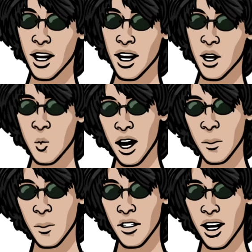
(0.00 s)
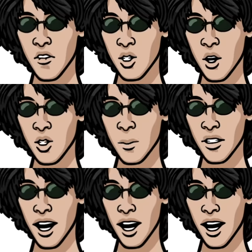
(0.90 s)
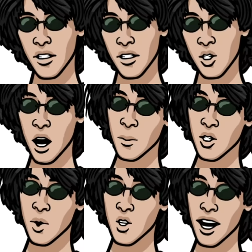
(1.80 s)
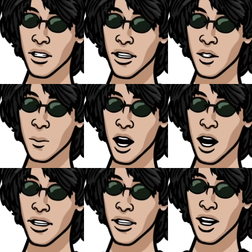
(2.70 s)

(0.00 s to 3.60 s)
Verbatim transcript: and in one specific circumstance, jump into your enemy's body